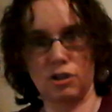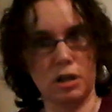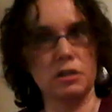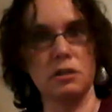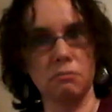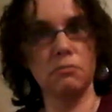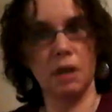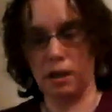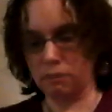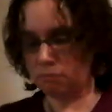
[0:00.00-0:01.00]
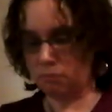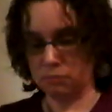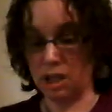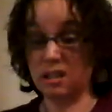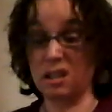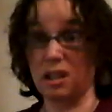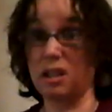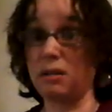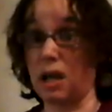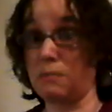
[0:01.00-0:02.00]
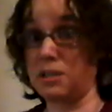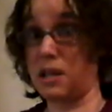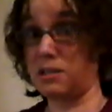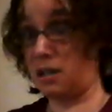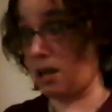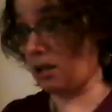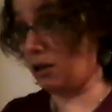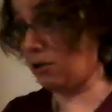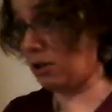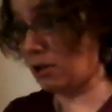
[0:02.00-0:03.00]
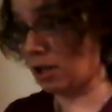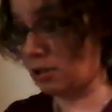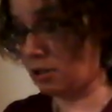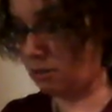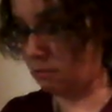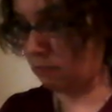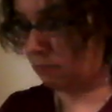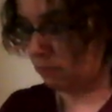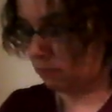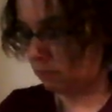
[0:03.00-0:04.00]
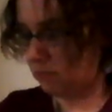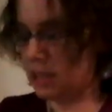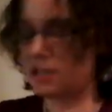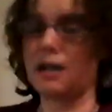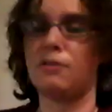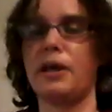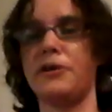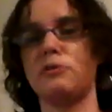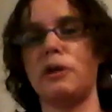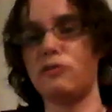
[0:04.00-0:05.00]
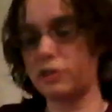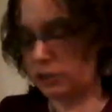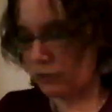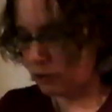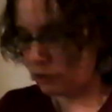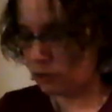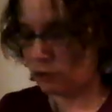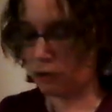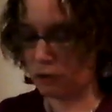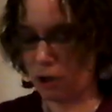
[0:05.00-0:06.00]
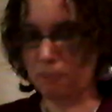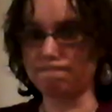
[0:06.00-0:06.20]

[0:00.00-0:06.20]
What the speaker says: Austin, and technically I'm a Sassenach here in Texas. That's an Outlander reference for those of you who don't know.